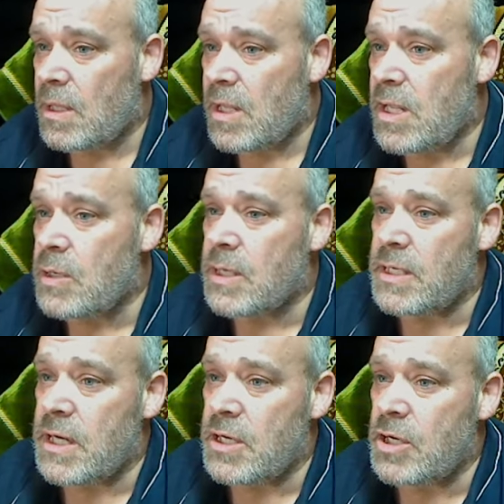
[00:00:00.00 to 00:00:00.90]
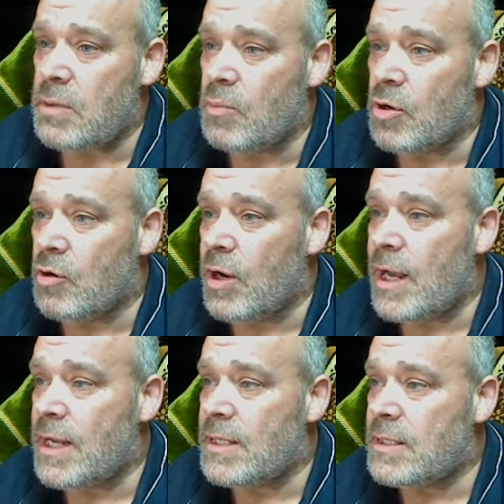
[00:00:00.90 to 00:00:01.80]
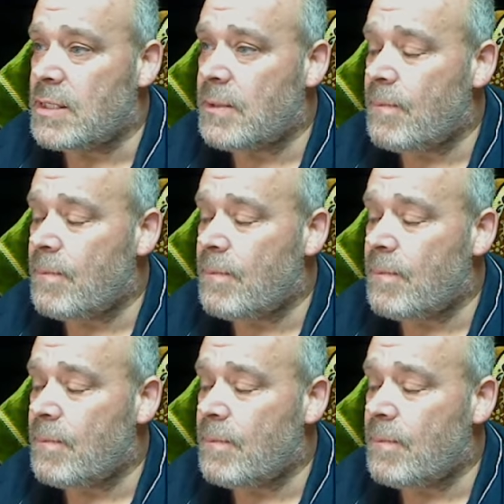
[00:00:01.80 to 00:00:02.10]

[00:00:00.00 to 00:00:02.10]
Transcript: You continue to progress.